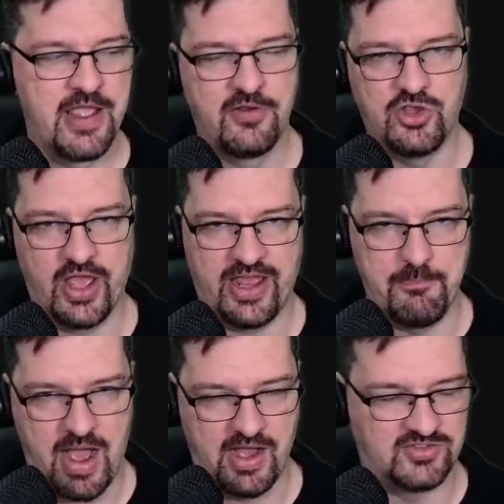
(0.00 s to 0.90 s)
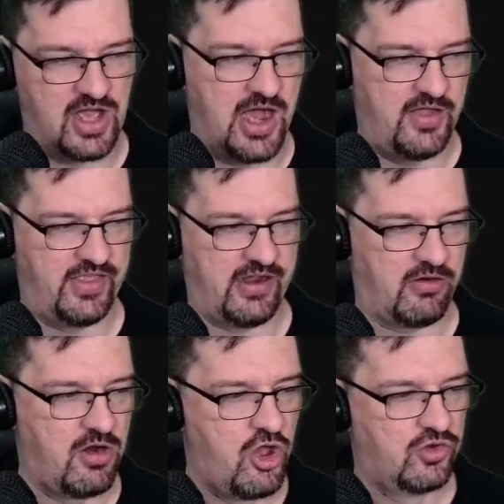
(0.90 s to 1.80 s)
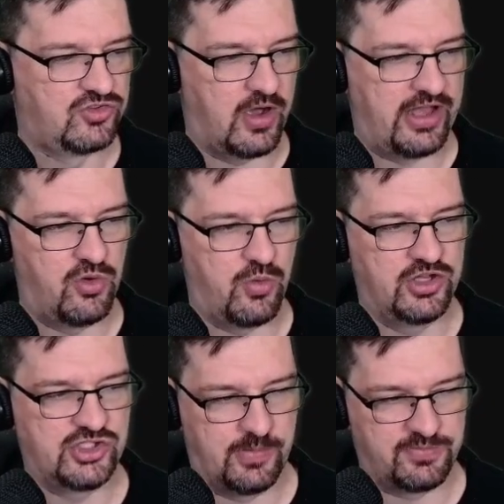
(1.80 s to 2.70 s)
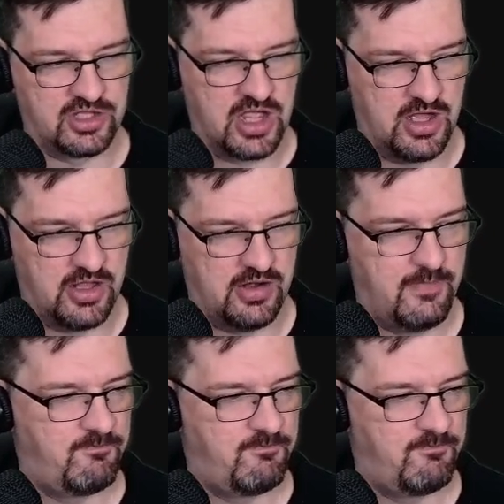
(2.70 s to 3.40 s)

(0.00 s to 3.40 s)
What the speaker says: You add mods on there. So I don't want to jump the gun.